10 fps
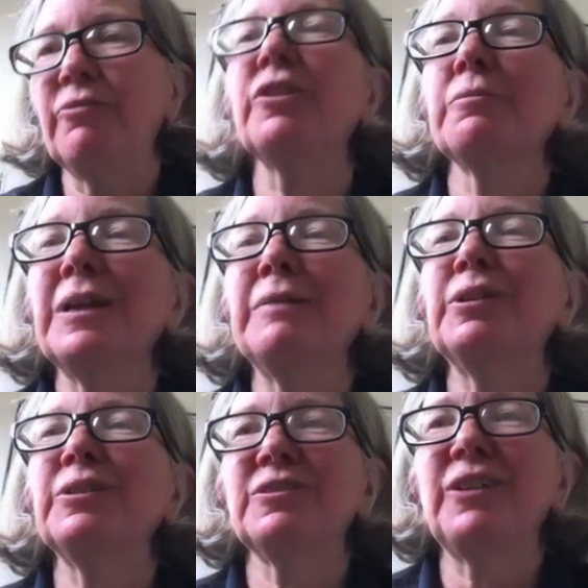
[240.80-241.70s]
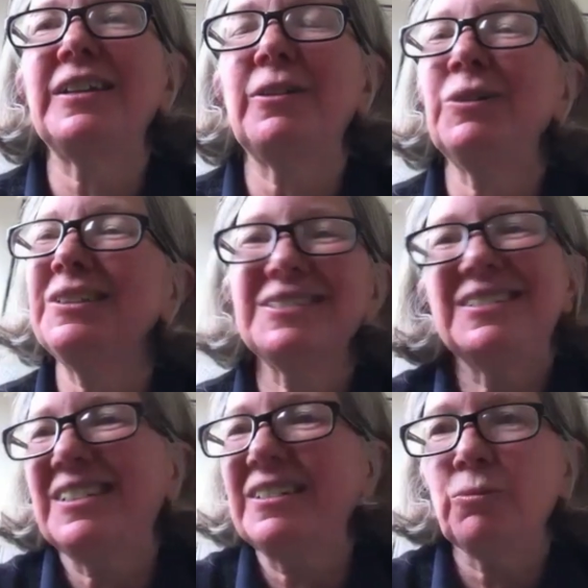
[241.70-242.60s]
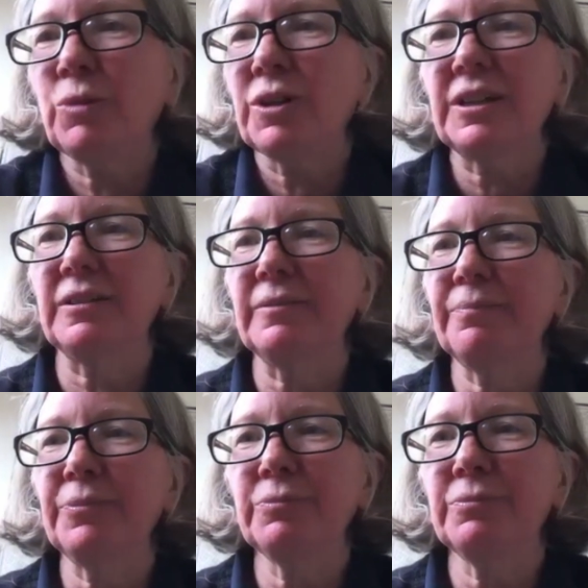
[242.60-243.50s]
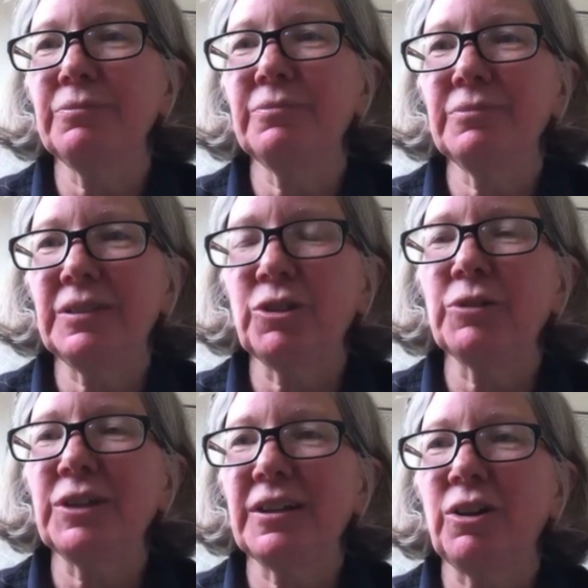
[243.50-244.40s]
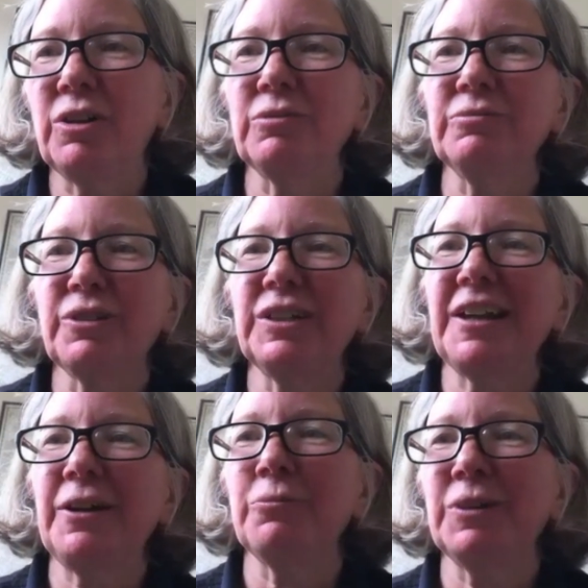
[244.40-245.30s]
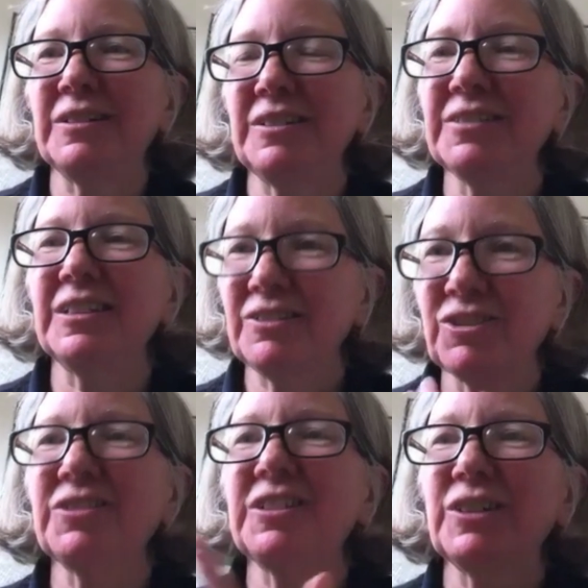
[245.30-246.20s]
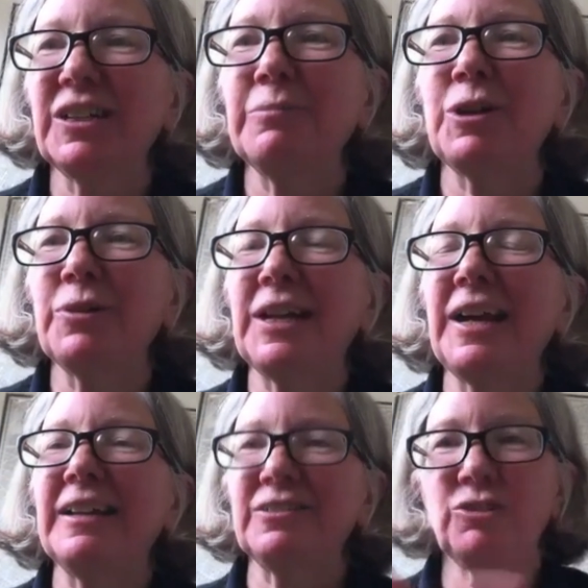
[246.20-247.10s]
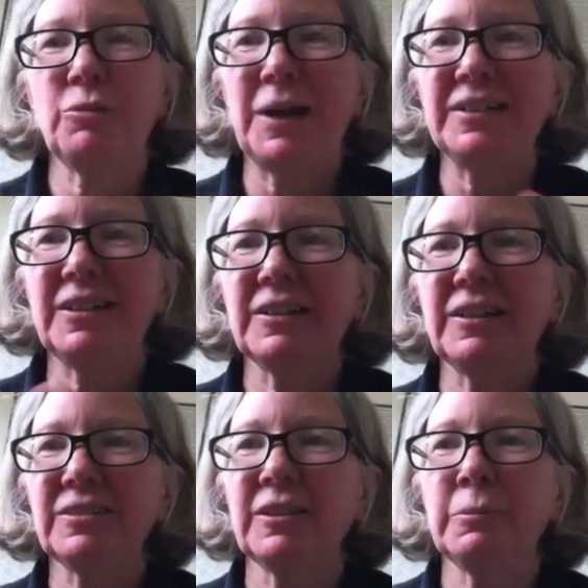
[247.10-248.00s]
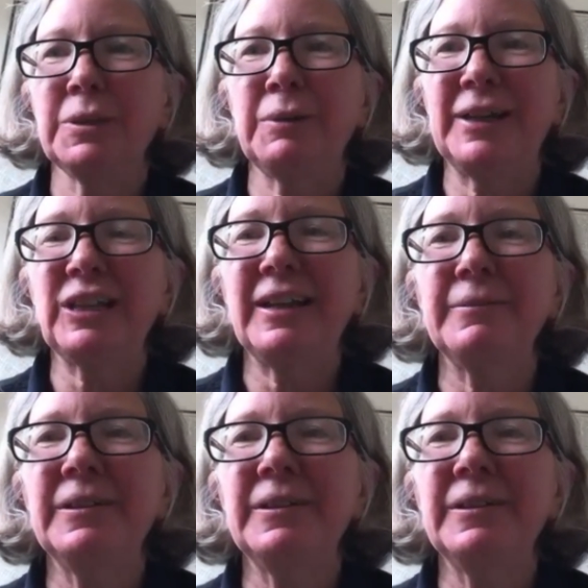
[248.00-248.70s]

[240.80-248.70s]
for her to be able to find out what didn't work and don't get all freaked out when it doesn't. You just have to keep going on. So do you mind telling us a little bit about that?